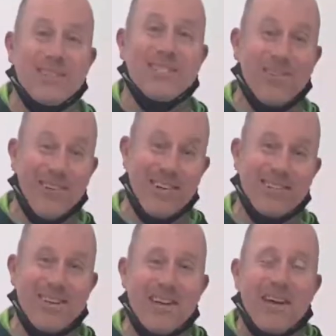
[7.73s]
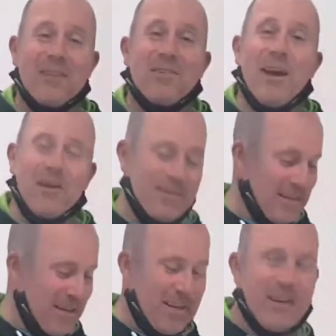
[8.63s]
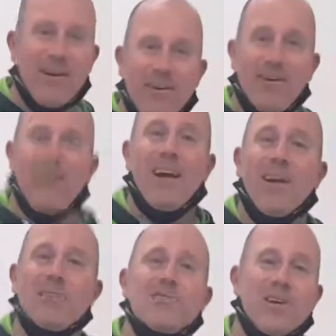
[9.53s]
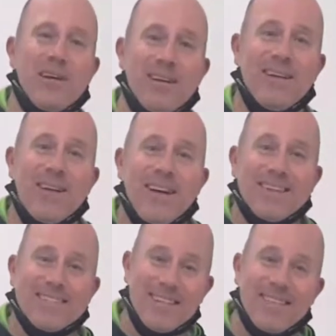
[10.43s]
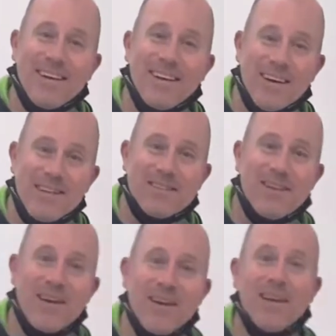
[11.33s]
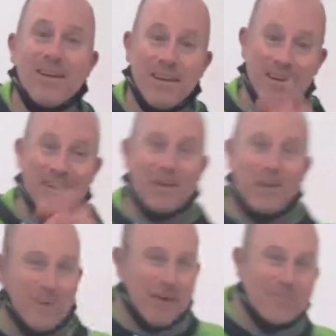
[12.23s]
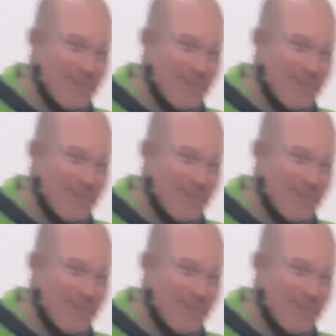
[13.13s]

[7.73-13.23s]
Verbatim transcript: series to how to take care and how to train on synthetic ice. Coming up